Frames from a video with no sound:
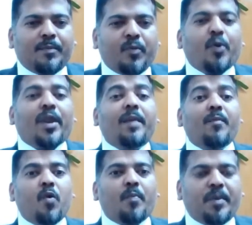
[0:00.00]
more and
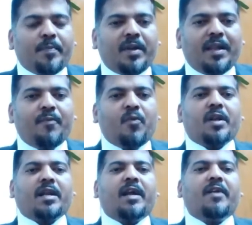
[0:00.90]
more people, and
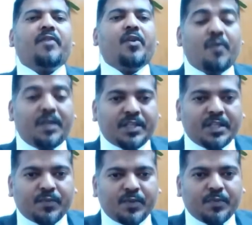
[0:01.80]
what kind of
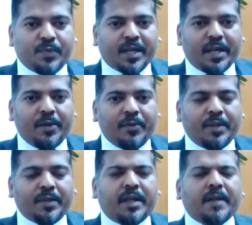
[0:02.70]
innovations which we can do
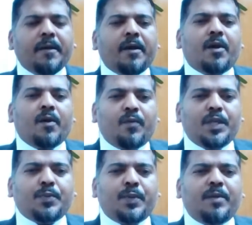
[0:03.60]
in that,
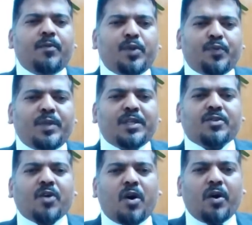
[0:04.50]
which we
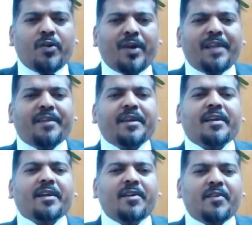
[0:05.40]
saw, entire
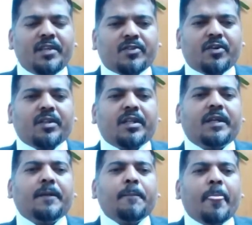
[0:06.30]
country saw
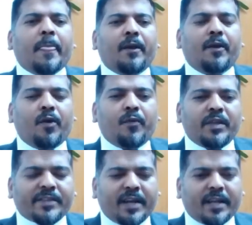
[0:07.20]
that. We
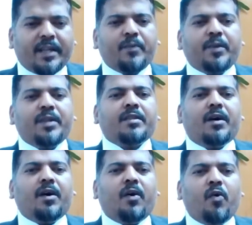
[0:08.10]
started with
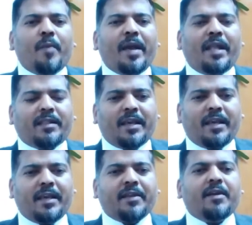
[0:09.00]
home
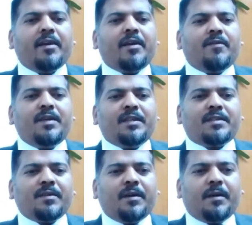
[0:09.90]
healthcare.
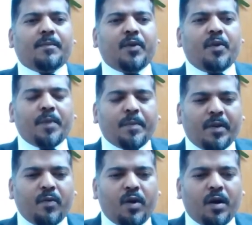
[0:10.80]

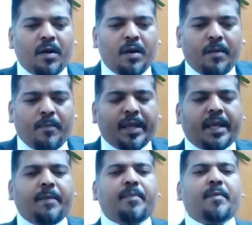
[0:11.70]
People were
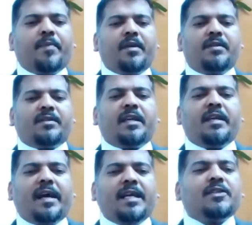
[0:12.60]
making people stay
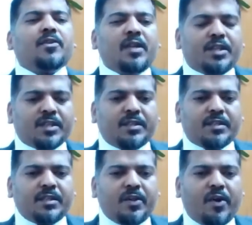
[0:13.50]
in
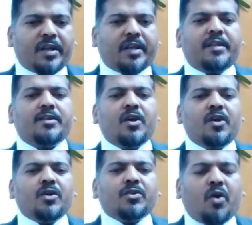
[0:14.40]
isolations in the hotels.
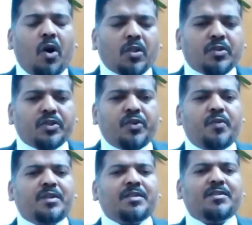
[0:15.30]
So all those
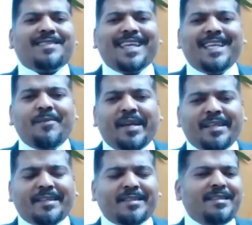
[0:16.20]
innovations,
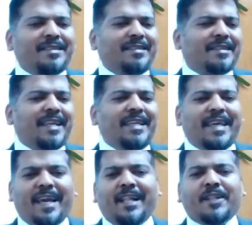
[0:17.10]
telemedicine,
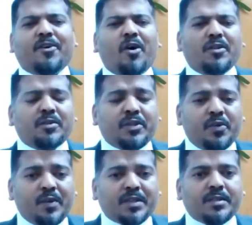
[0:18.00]
telehealth, all those
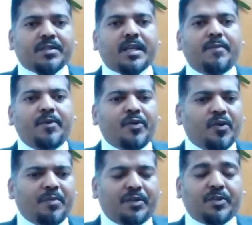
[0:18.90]
innovations came
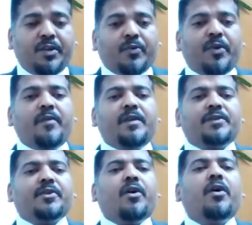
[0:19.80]
into picture. And today we
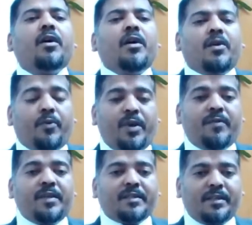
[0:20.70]

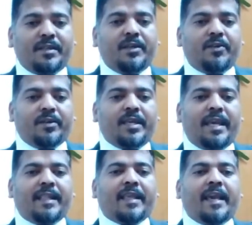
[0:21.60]
see, the
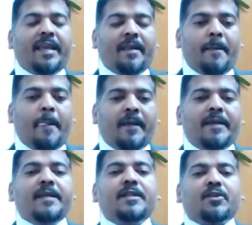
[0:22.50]
healthcare
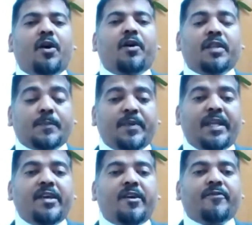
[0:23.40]
is on a
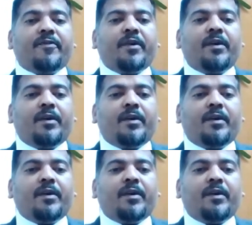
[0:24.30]
spree of